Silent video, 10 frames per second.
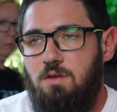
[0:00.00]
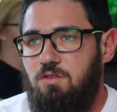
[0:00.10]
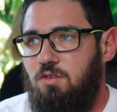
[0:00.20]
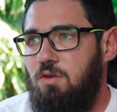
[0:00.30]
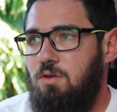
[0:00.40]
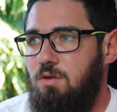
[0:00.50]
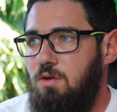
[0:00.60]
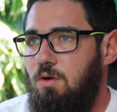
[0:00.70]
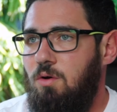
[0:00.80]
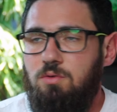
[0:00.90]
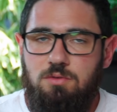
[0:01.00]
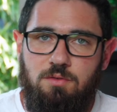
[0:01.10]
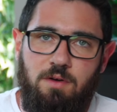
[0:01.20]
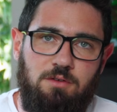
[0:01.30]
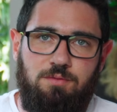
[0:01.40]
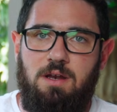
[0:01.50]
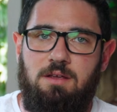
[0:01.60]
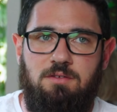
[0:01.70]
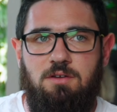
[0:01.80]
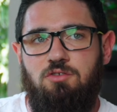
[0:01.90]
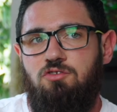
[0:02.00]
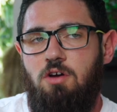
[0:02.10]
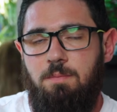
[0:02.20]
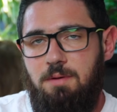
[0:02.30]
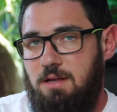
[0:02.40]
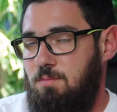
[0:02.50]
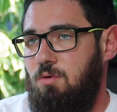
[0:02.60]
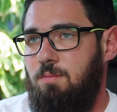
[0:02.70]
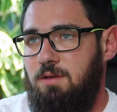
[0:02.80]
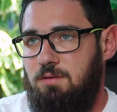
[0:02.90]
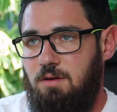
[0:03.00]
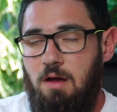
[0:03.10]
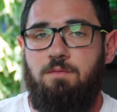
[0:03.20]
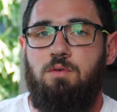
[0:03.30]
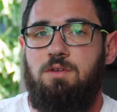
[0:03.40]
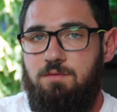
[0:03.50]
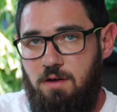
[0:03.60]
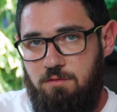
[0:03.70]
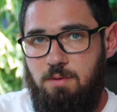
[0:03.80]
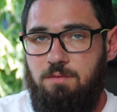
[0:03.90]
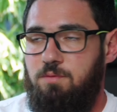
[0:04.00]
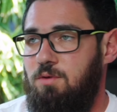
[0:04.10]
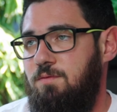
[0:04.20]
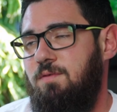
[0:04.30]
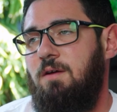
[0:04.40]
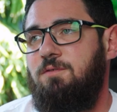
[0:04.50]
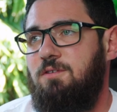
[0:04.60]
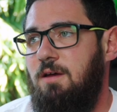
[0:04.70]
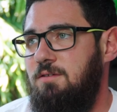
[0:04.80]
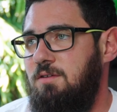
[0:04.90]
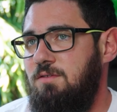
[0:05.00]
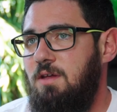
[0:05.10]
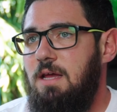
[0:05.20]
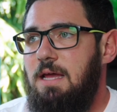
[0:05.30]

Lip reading: So all the 120s in the shop at the moment are 45 by 45 sizes,